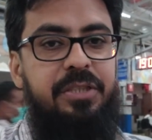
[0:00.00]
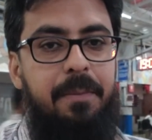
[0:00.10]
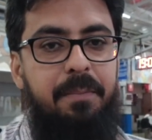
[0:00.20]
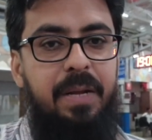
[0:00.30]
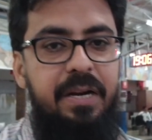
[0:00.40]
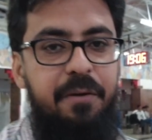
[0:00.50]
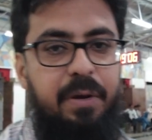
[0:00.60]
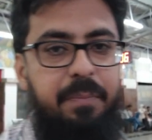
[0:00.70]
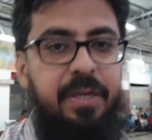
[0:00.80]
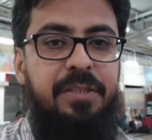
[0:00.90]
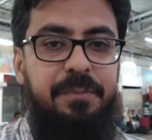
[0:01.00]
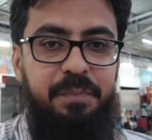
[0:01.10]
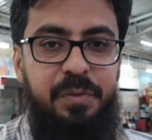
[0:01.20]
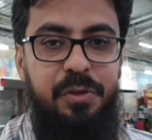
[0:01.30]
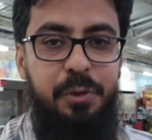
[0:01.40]
Chambal River Bridge.
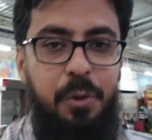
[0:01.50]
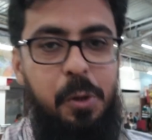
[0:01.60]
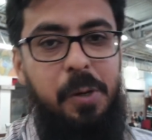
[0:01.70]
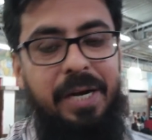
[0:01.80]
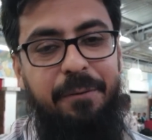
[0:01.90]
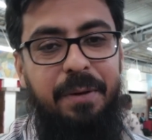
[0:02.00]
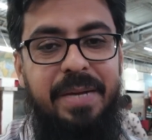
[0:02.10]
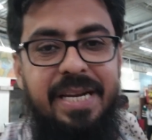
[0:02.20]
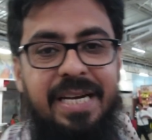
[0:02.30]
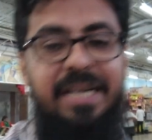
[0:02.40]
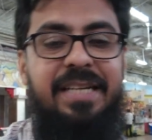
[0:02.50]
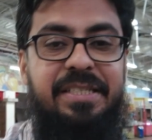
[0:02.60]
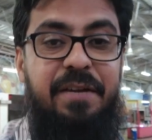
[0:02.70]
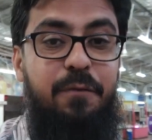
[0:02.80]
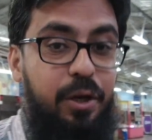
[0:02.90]
So it will be an
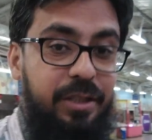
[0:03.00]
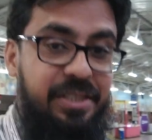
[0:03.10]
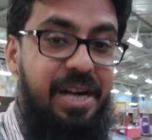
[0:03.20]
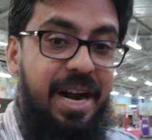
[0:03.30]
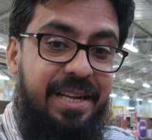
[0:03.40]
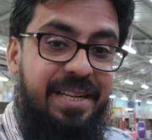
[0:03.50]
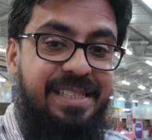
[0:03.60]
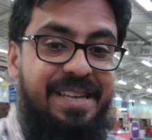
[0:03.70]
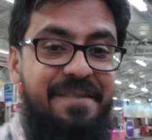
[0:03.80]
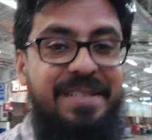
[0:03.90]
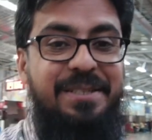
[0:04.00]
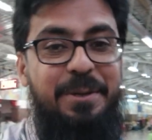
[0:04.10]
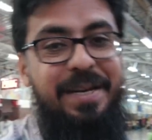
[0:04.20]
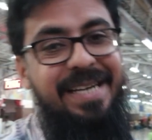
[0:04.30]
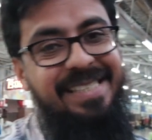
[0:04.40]
interesting vlog. The starter is given,
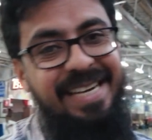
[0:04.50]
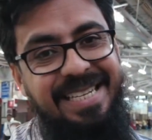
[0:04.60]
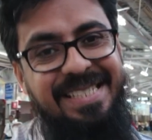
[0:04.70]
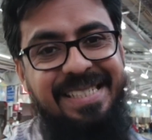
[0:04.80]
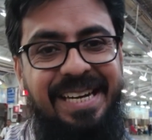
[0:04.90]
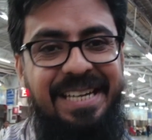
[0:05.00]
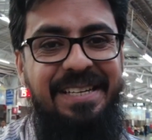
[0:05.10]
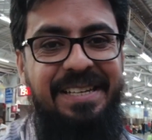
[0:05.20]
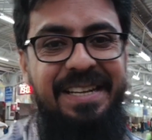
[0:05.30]
so let's get inside.